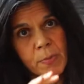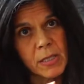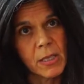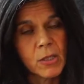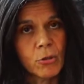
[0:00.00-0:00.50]

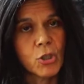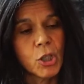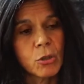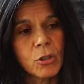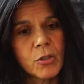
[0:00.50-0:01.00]
business on
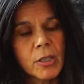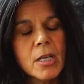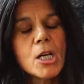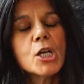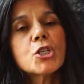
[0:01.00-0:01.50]

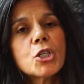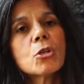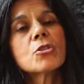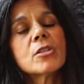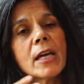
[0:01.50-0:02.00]
children,
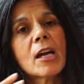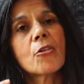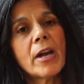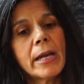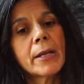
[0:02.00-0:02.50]
children then
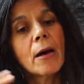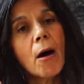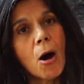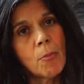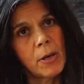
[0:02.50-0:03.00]
create an
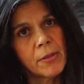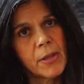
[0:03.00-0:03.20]
armor.